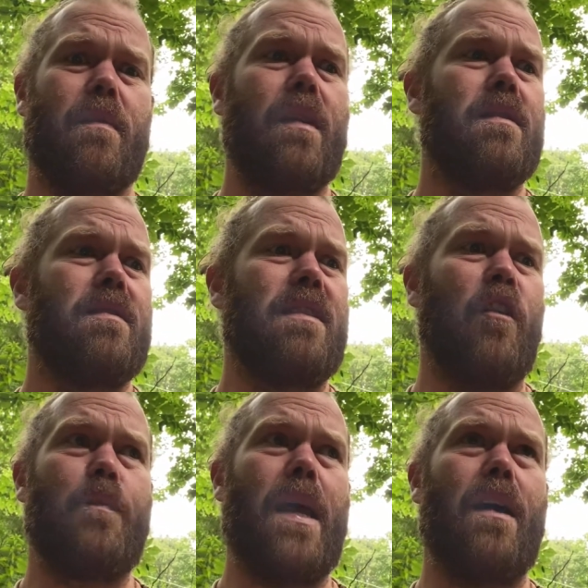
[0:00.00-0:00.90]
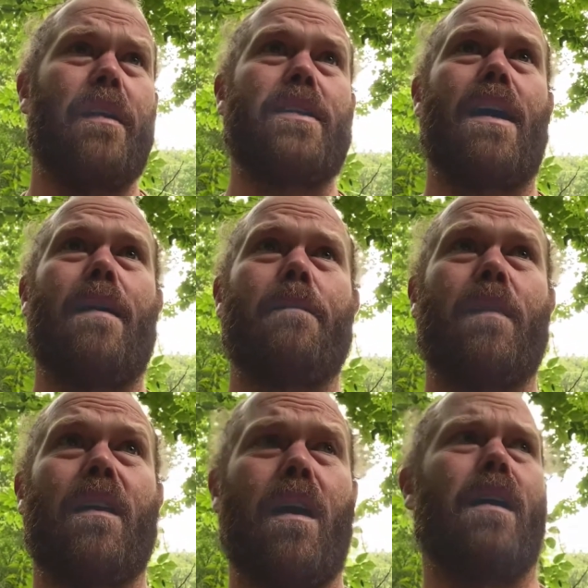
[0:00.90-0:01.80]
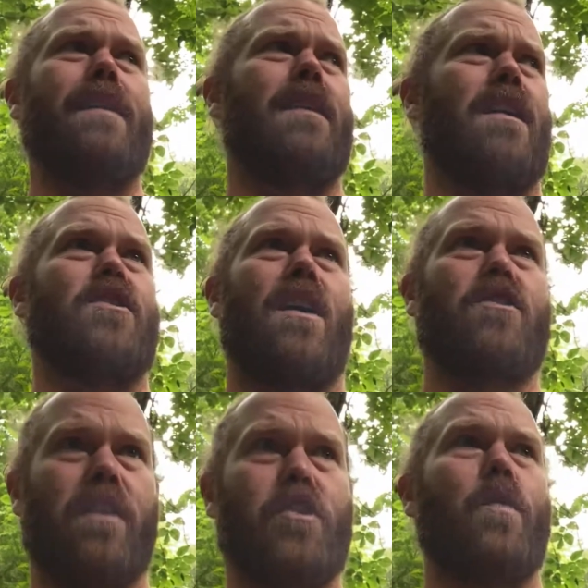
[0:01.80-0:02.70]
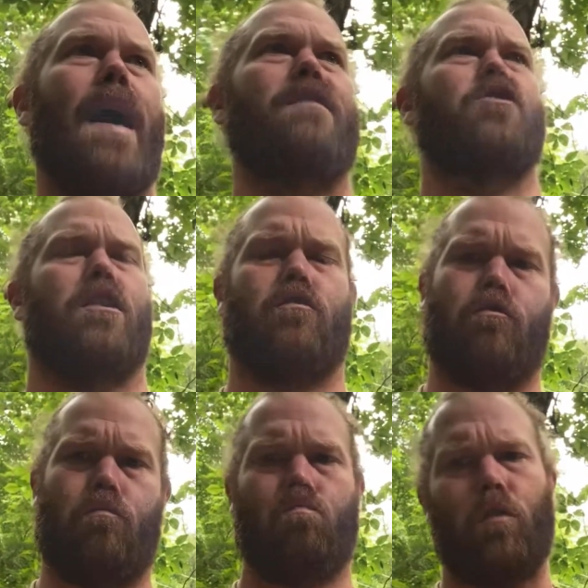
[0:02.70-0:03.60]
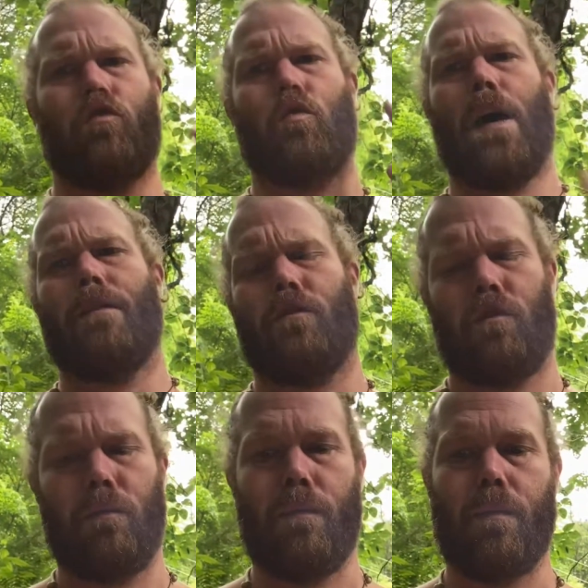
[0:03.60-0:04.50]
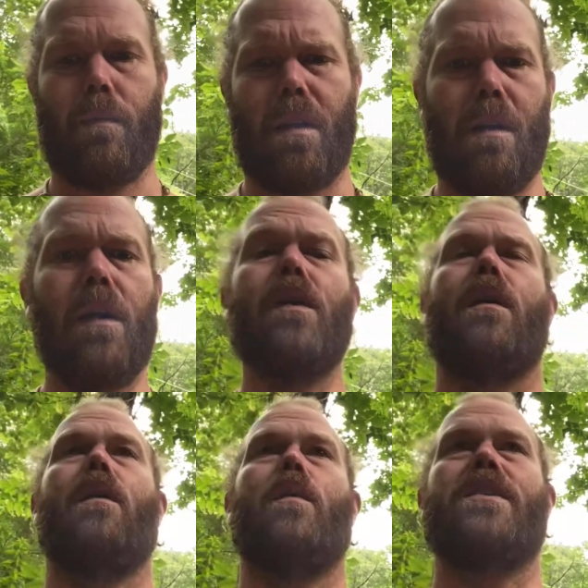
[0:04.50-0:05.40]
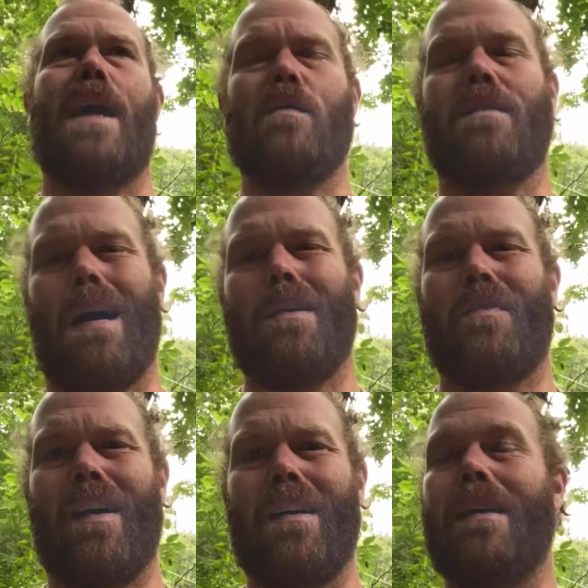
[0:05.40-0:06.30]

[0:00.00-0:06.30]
self-pity all the time. Like, oh, that kind of sucks. Let's do that. Yes, let's do that. Sounds dumb as fuck,